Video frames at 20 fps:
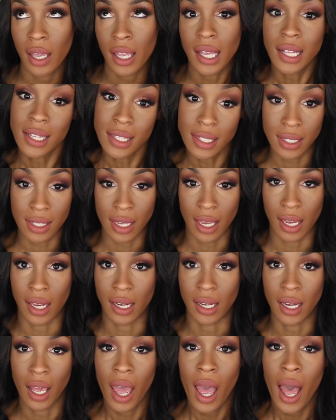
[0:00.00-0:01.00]

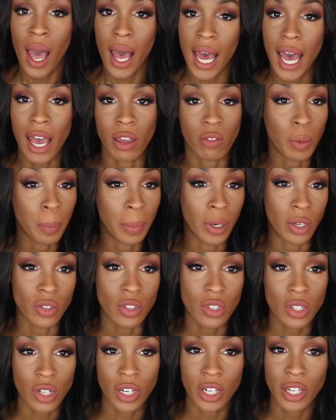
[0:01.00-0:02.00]
Insane. I will
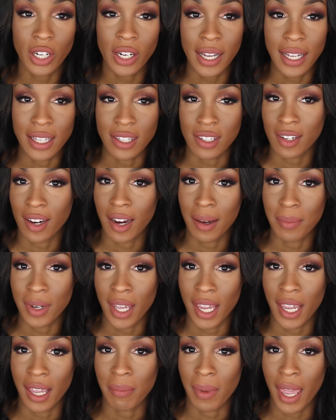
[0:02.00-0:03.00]
post her Instagram
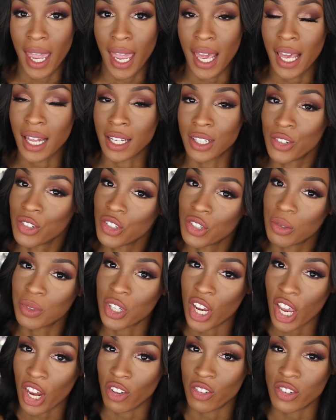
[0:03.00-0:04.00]
name and YouTube
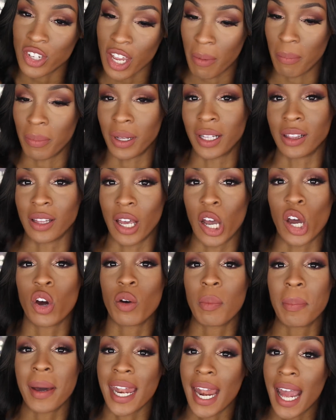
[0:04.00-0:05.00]
channel down
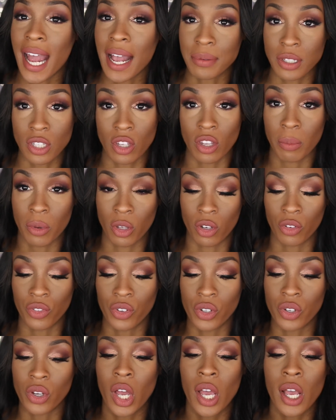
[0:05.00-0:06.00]
below, but absolutely
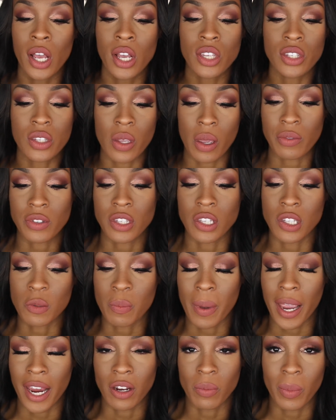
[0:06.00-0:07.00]
beautiful. So I was
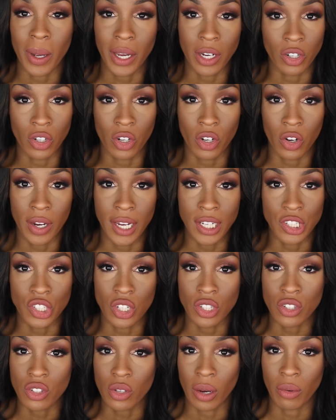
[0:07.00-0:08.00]
inspired by her
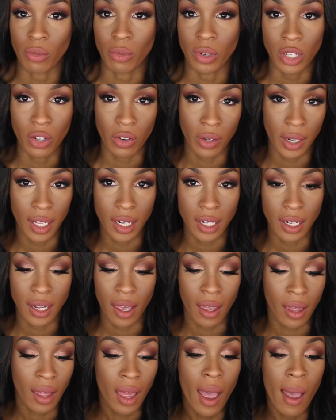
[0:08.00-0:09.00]
creation, so I recreated
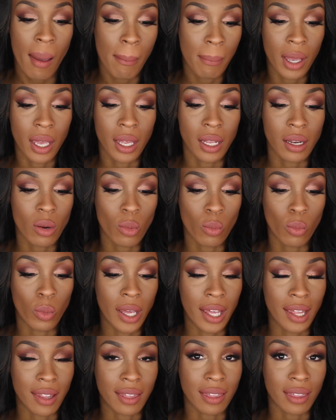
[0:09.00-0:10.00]
it, but
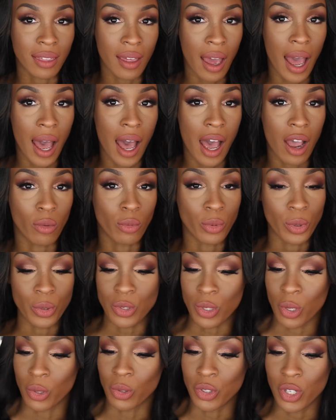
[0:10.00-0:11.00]
with
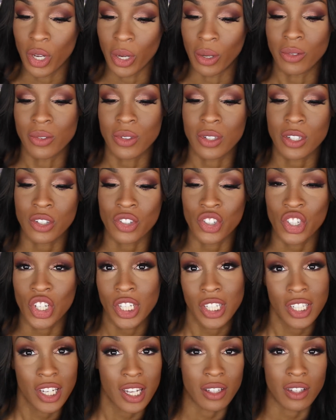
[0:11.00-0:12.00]
rose gold tones.
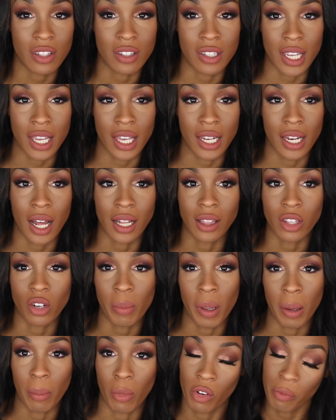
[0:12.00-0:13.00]
She did a
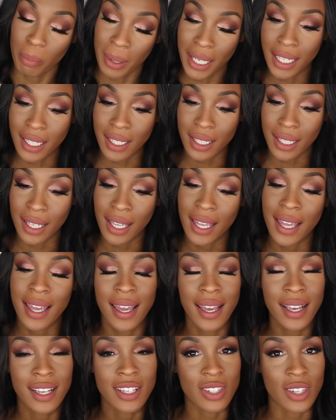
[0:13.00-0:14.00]
little bit more pink,
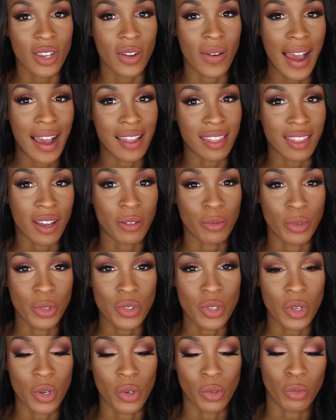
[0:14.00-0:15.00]
so I thought
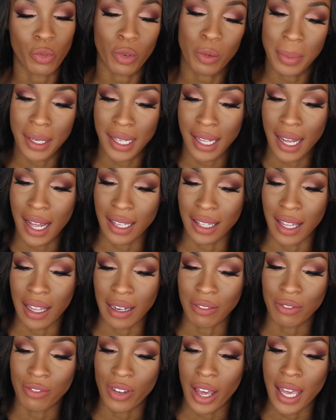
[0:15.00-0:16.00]
rose gold would be a
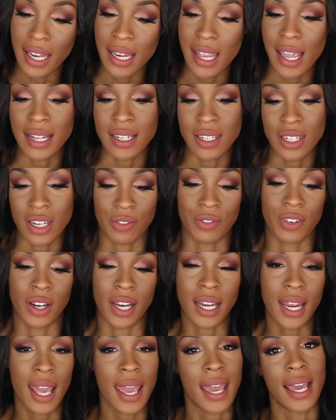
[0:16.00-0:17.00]
lot of fun and
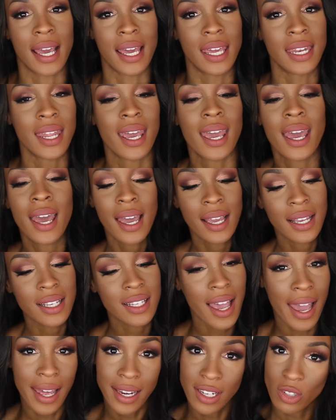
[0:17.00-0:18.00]
different and
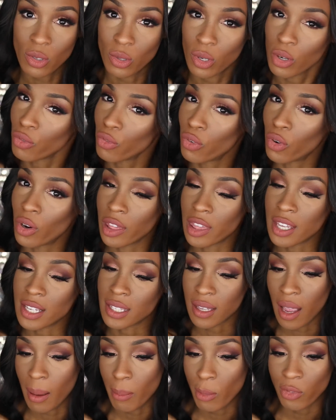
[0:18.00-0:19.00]
kind of sort of for
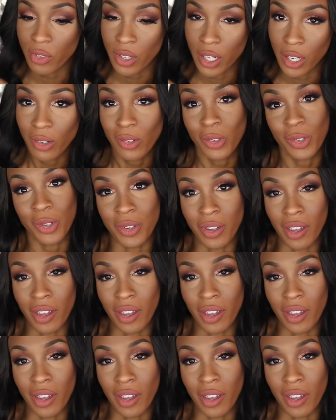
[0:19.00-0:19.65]
this time of year, New